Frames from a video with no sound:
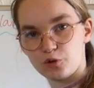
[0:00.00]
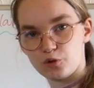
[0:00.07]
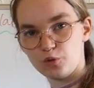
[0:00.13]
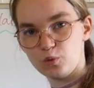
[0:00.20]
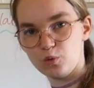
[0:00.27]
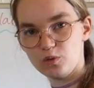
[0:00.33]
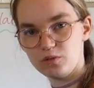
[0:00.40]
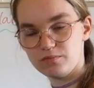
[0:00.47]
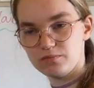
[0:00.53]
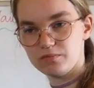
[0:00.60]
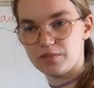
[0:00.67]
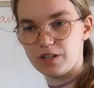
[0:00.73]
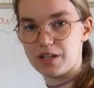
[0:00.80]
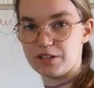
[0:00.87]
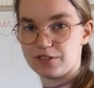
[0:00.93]
Cool
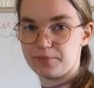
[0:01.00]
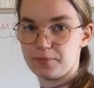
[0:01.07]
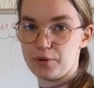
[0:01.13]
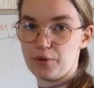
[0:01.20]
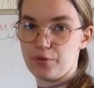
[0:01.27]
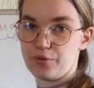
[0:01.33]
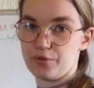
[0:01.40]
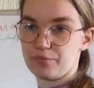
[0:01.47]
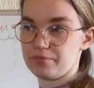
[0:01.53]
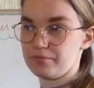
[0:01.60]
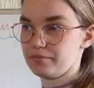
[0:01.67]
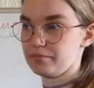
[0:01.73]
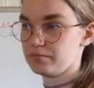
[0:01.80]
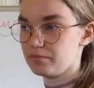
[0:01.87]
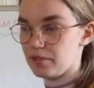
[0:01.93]
is both
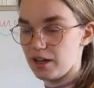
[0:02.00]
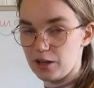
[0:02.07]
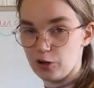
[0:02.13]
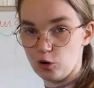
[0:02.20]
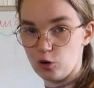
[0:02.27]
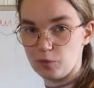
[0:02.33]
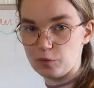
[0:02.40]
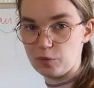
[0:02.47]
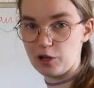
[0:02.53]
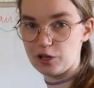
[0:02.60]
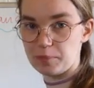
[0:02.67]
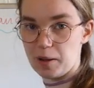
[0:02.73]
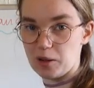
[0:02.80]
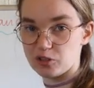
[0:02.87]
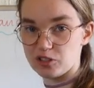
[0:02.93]
a normal word
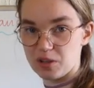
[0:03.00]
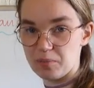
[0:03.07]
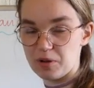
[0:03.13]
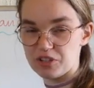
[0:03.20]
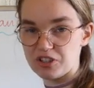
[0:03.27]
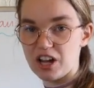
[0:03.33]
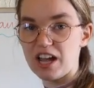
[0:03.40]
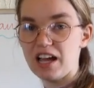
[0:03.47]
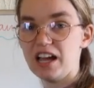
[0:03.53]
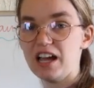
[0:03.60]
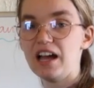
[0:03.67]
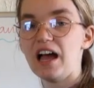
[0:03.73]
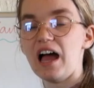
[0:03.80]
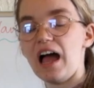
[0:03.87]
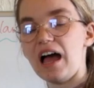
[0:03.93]
about temperature
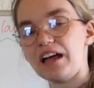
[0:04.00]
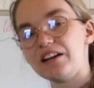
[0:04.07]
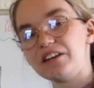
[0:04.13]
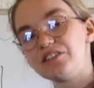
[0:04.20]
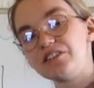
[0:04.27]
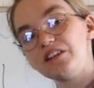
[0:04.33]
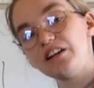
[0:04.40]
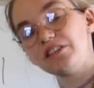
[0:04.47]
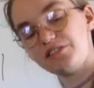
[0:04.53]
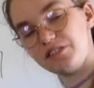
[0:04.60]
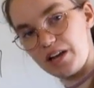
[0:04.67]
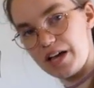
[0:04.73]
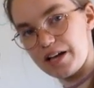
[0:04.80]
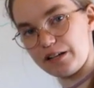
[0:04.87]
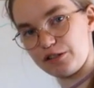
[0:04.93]
and a
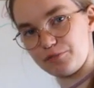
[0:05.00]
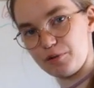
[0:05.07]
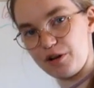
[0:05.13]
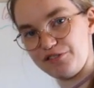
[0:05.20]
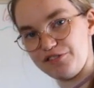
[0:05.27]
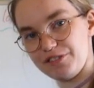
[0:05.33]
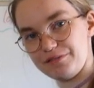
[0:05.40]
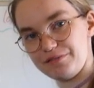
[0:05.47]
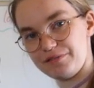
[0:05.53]
slang expression.